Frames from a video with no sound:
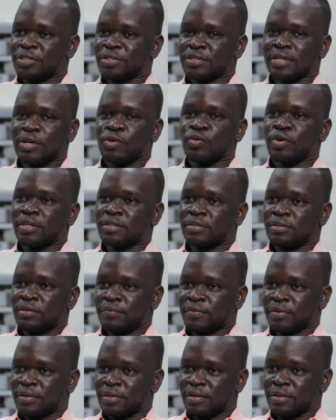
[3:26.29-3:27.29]
are quite
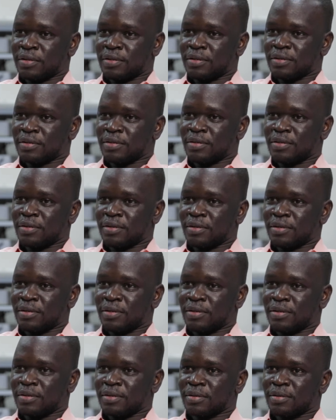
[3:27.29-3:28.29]
different here.
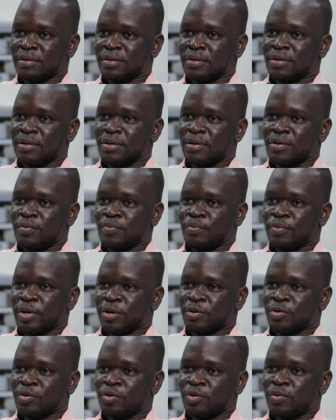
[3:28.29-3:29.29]

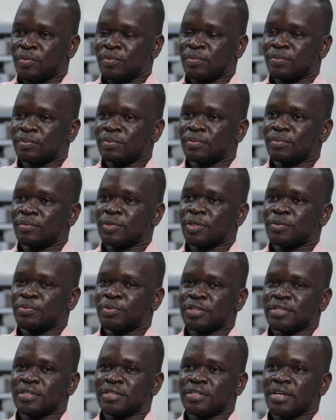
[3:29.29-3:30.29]
Back home,
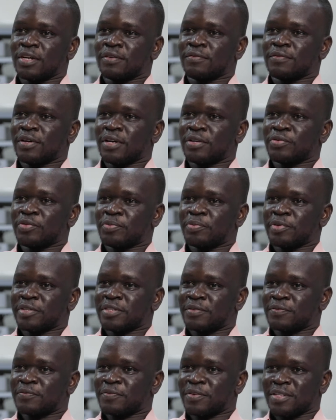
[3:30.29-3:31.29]
patients have
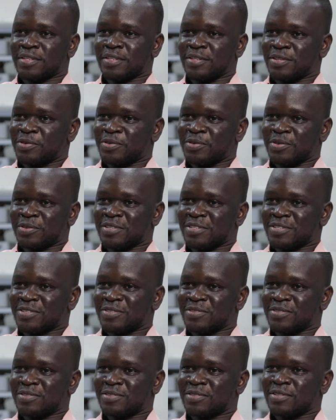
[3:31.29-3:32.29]
100% faith in the doctor,
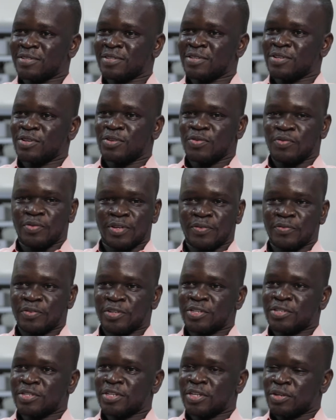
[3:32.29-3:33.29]
so whatever
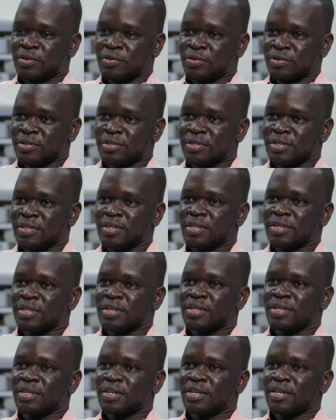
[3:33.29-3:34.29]
you say goes.
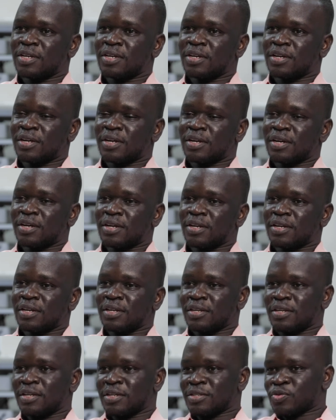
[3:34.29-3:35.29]
Here
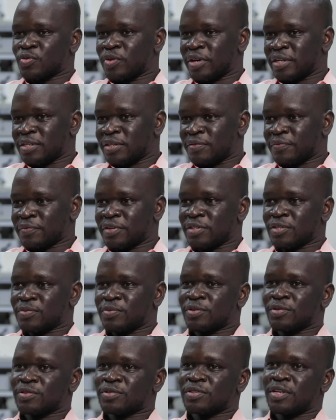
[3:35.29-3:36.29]
it's quite different
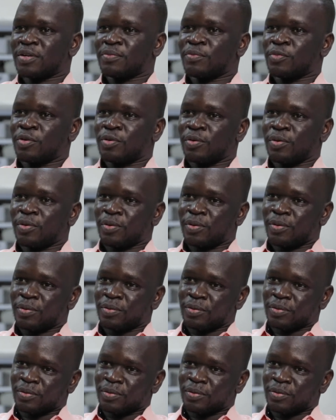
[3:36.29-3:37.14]
because they're more,